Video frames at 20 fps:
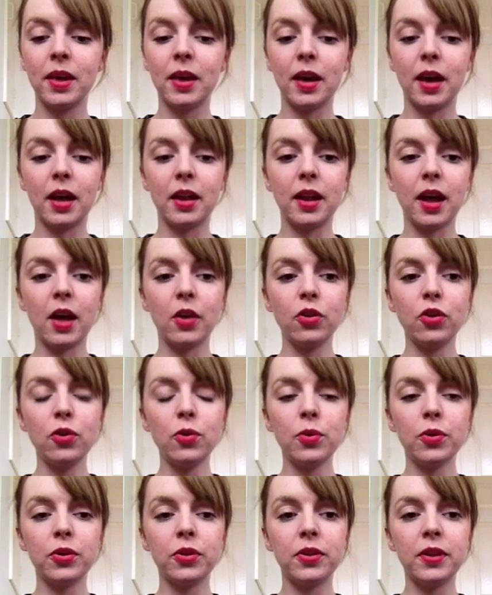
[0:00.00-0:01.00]
And as you
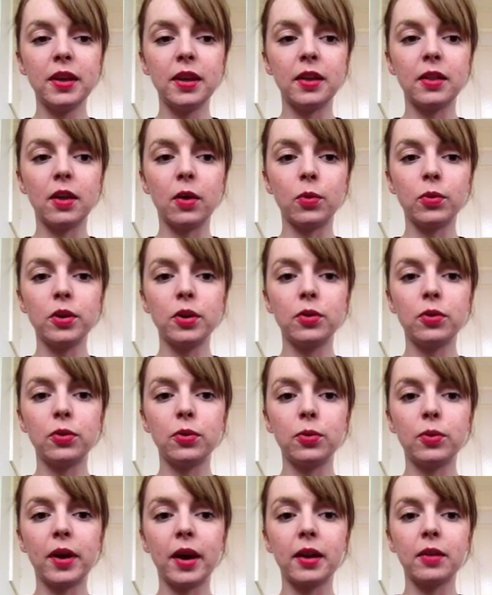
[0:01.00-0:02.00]
are singing, I want you to
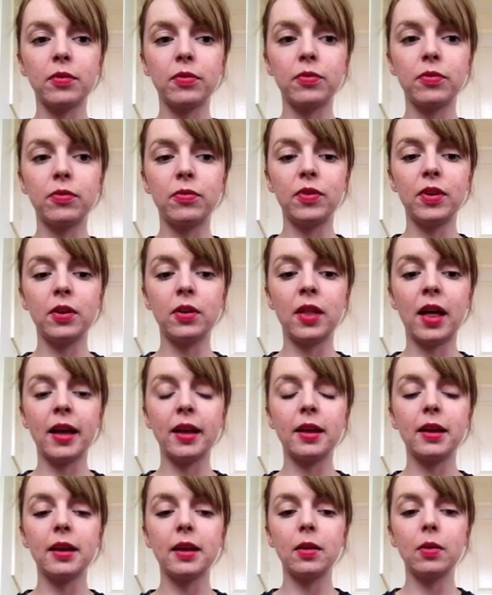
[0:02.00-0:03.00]
kind of feel like,